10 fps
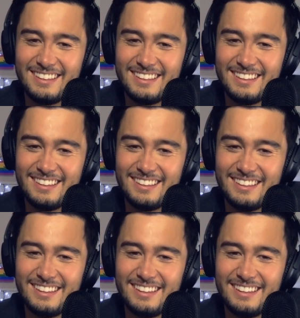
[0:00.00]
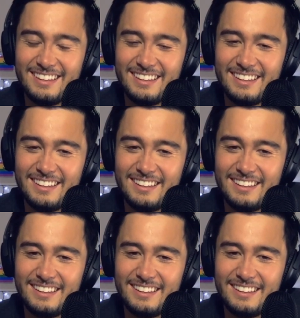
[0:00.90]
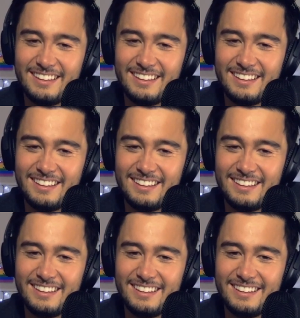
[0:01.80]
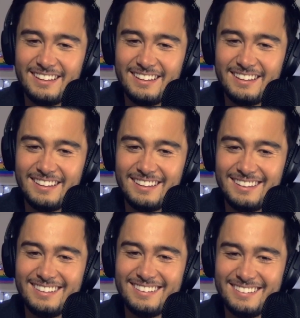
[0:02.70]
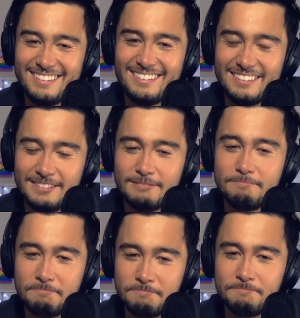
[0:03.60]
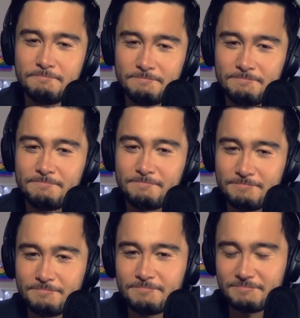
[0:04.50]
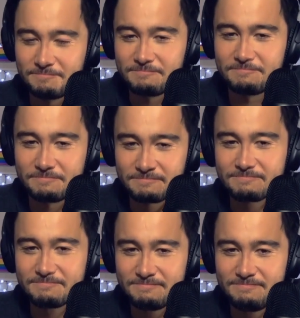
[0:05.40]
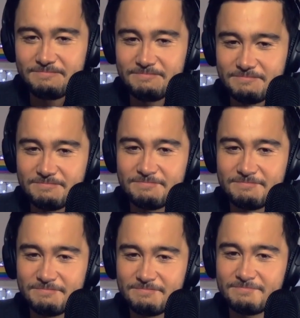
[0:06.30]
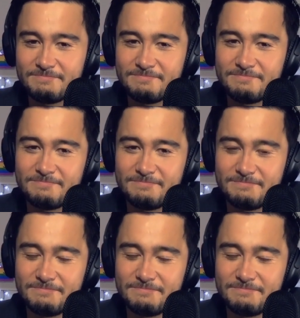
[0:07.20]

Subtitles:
(not speaking)